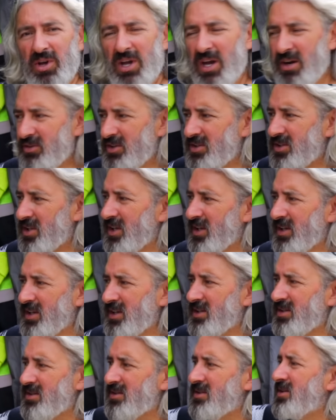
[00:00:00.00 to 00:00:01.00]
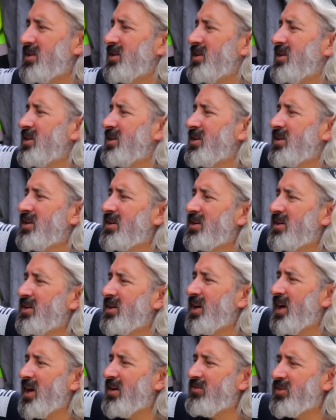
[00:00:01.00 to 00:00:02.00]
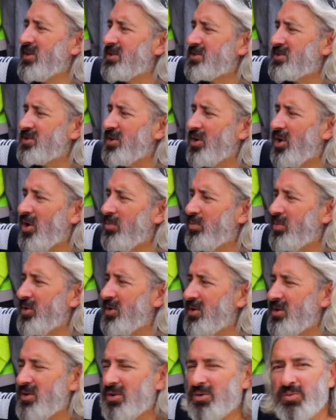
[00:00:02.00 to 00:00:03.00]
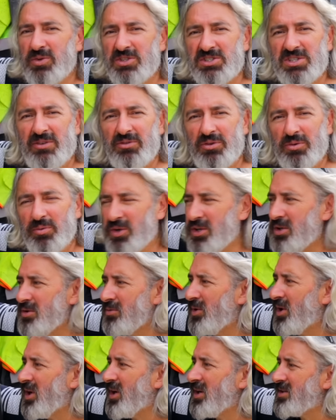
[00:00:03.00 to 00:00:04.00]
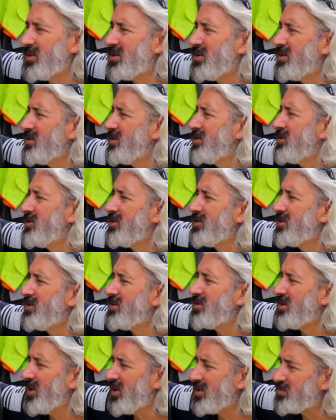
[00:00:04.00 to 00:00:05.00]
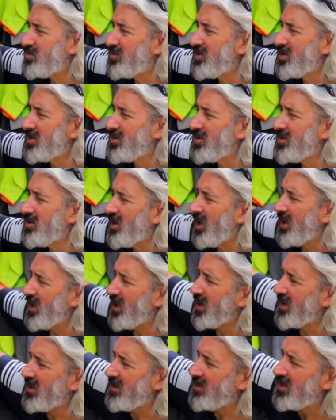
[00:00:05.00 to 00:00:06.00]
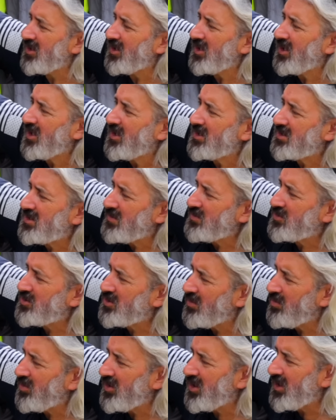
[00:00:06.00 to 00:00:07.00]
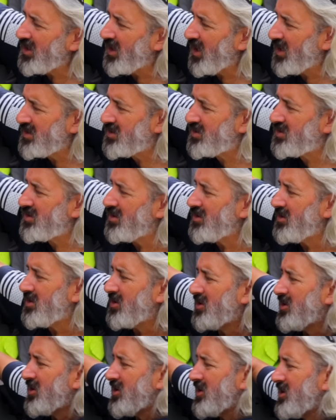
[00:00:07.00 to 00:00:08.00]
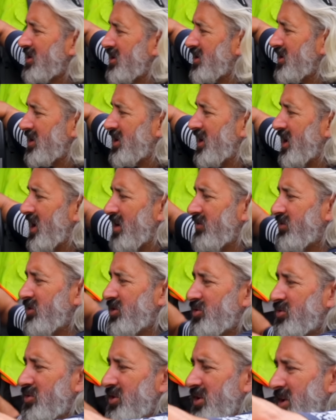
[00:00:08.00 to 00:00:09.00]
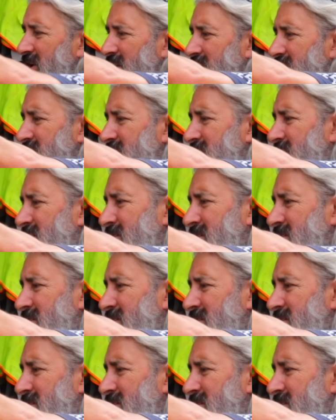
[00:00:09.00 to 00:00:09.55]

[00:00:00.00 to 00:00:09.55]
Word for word: everything and have this open whichever way you want. That's pretty cool. I like it. Seems to be a nice heavy-duty lid